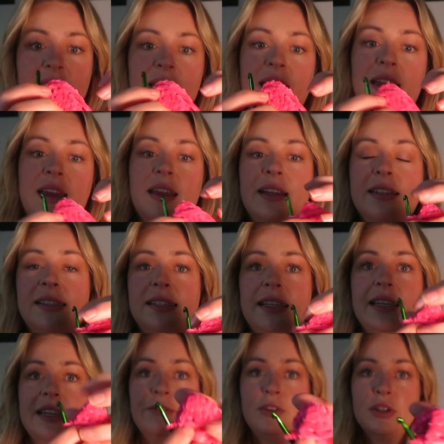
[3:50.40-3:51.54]
then
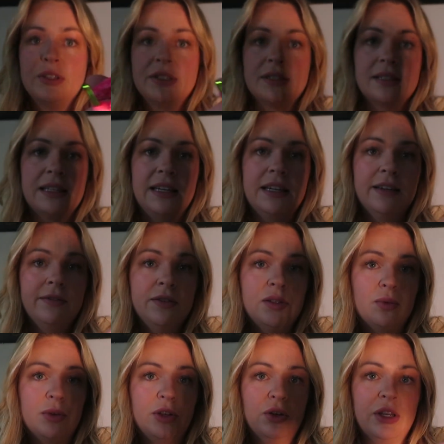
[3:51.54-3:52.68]
see if your sleeves,
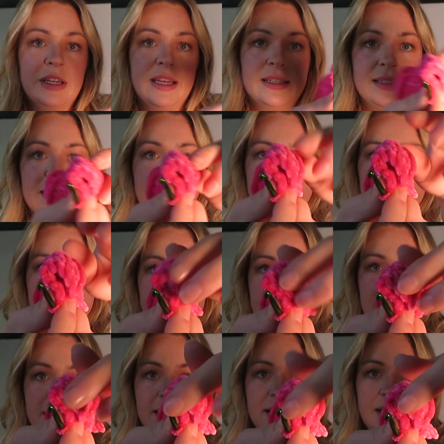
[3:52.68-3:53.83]
when you connect it
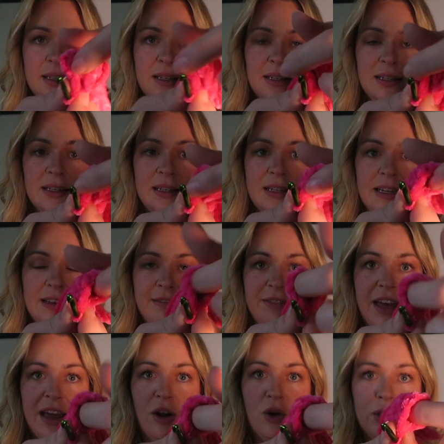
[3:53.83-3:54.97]
here, if
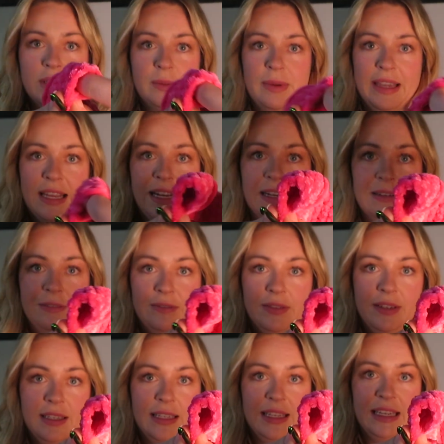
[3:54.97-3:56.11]
that hole is big enough.
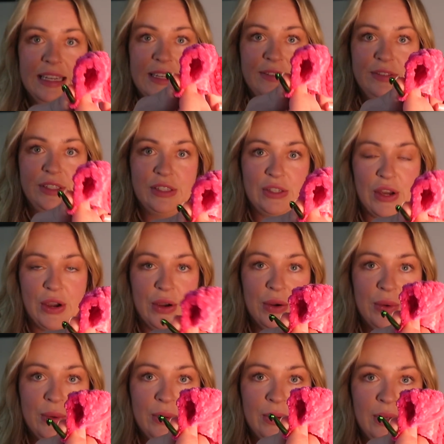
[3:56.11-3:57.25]
If
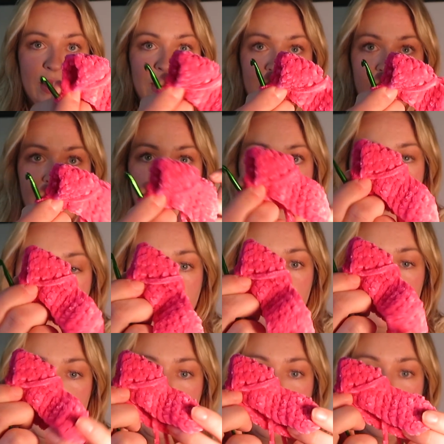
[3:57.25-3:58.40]
so,
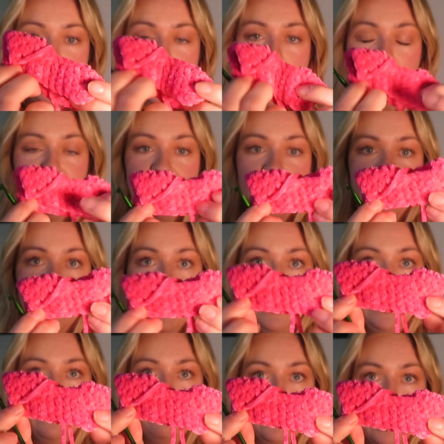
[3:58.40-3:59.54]
you can stop there. And
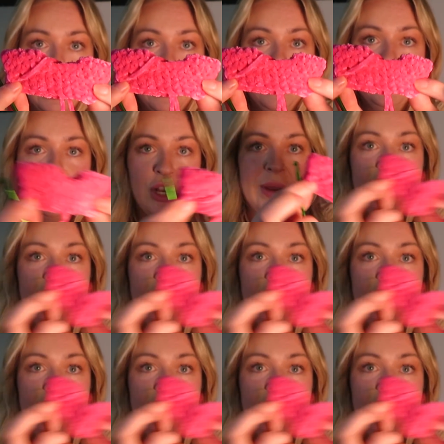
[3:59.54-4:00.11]
if not, go